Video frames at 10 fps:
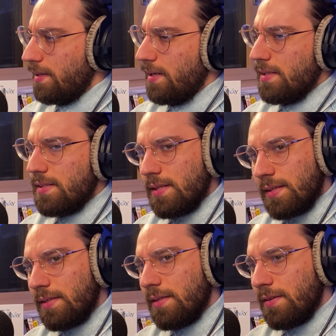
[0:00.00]
It's a
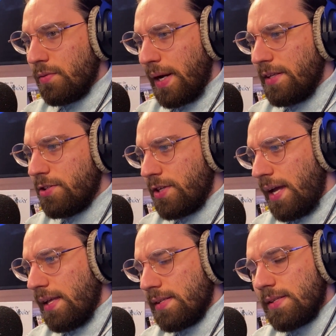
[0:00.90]
great
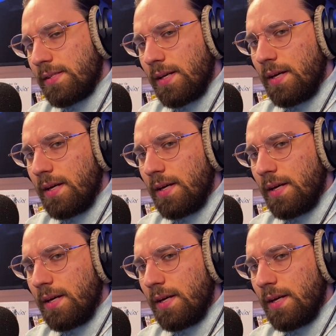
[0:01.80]
chance.